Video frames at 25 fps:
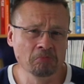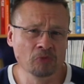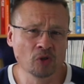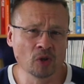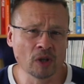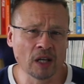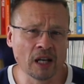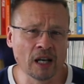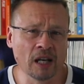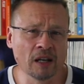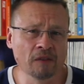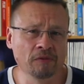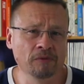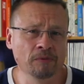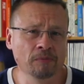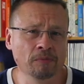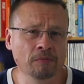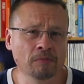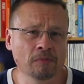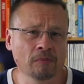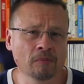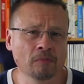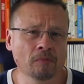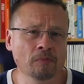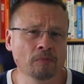to have
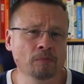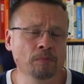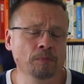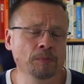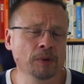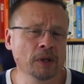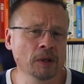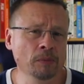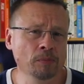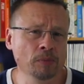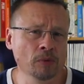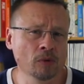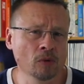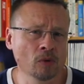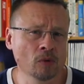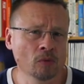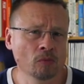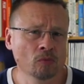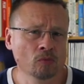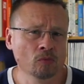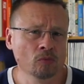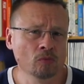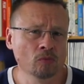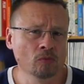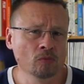
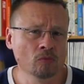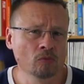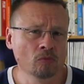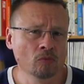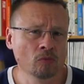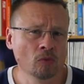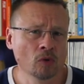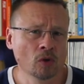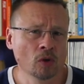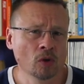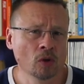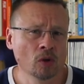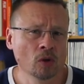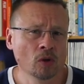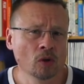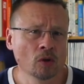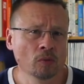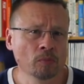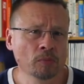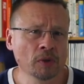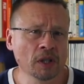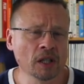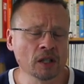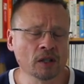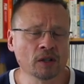people
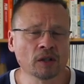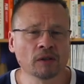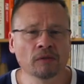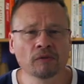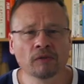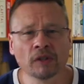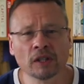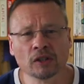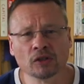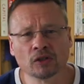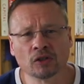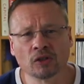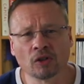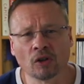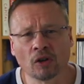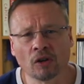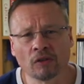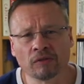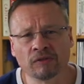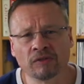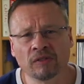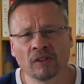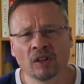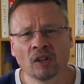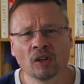being convinced
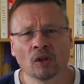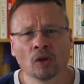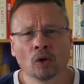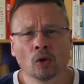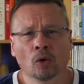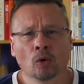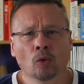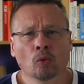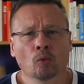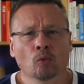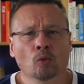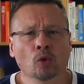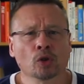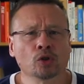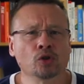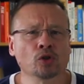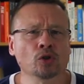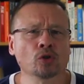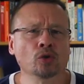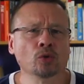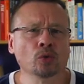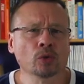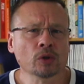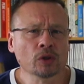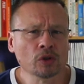of what
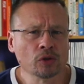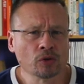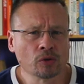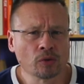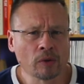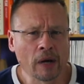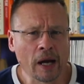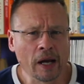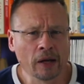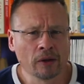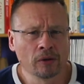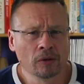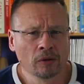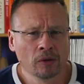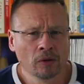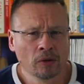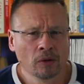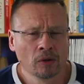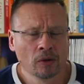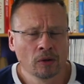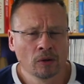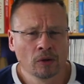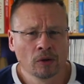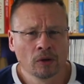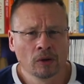you're doing is great.
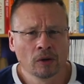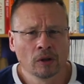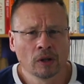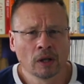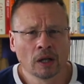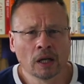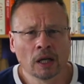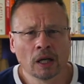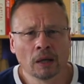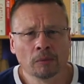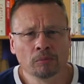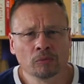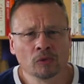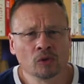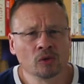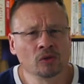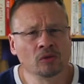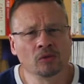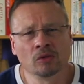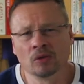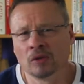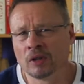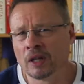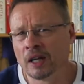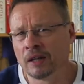
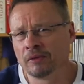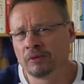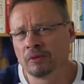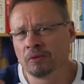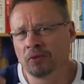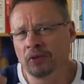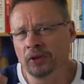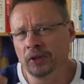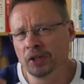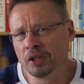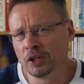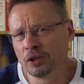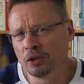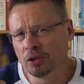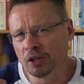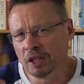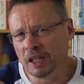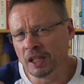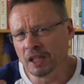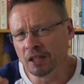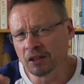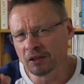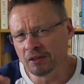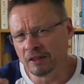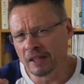You have a very
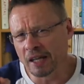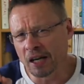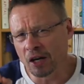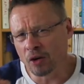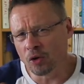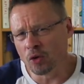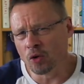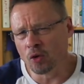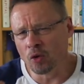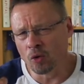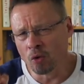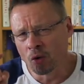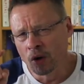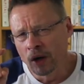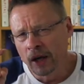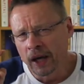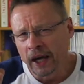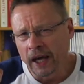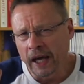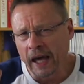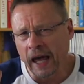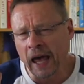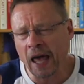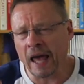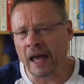unique, narrow
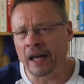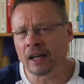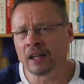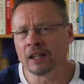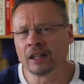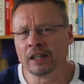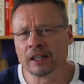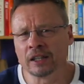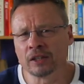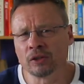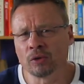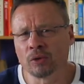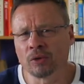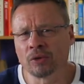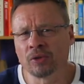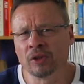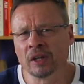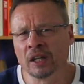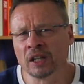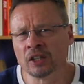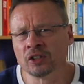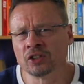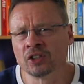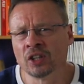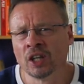angle at your
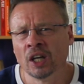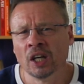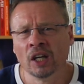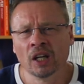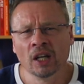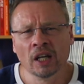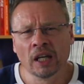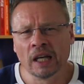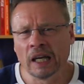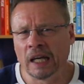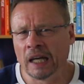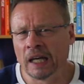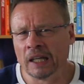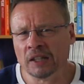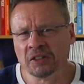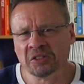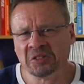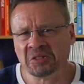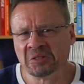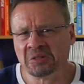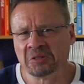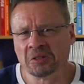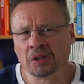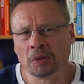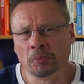things,
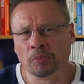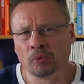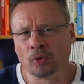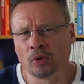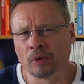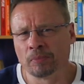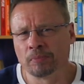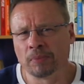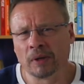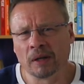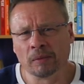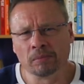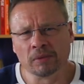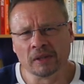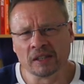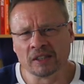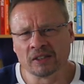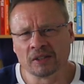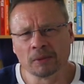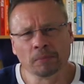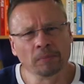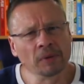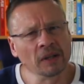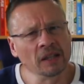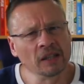and the broad
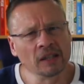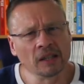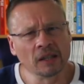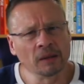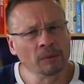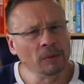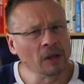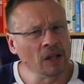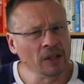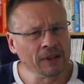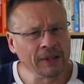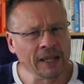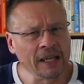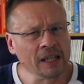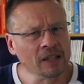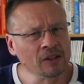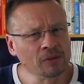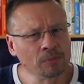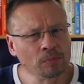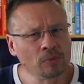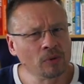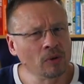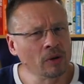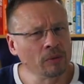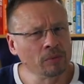public's opinion about that is
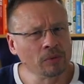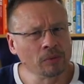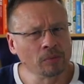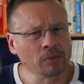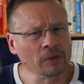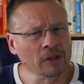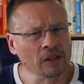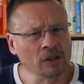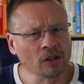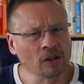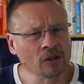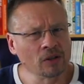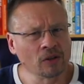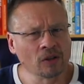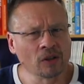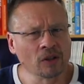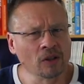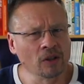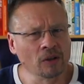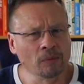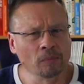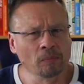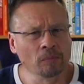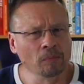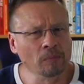probably not
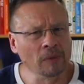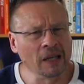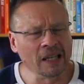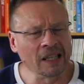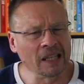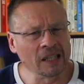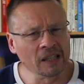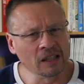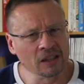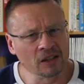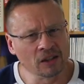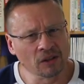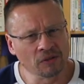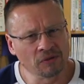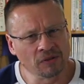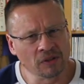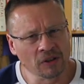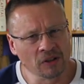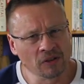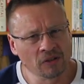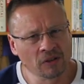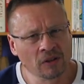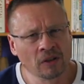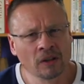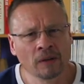gonna make any
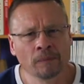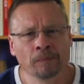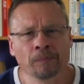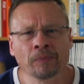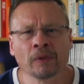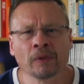difference.